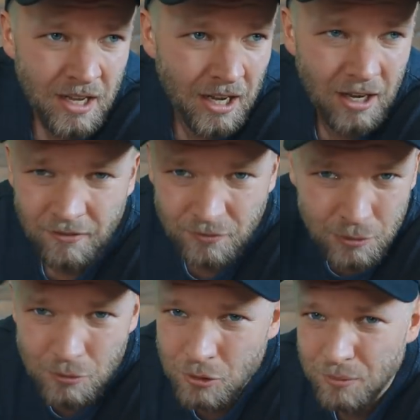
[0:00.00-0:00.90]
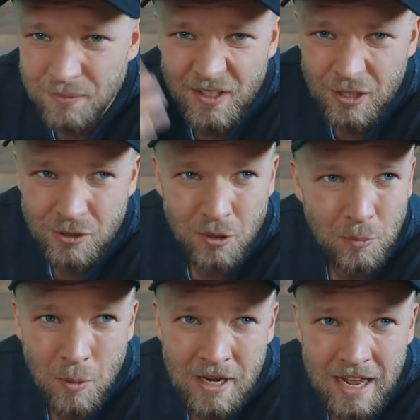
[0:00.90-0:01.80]
of YouTube videos or
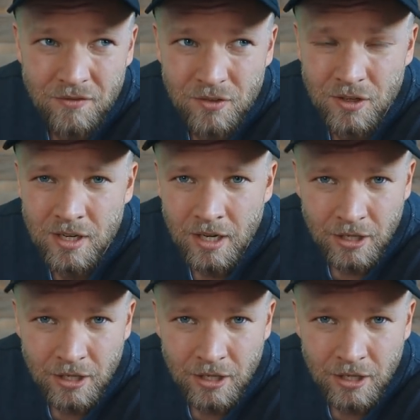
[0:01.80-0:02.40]
whatever,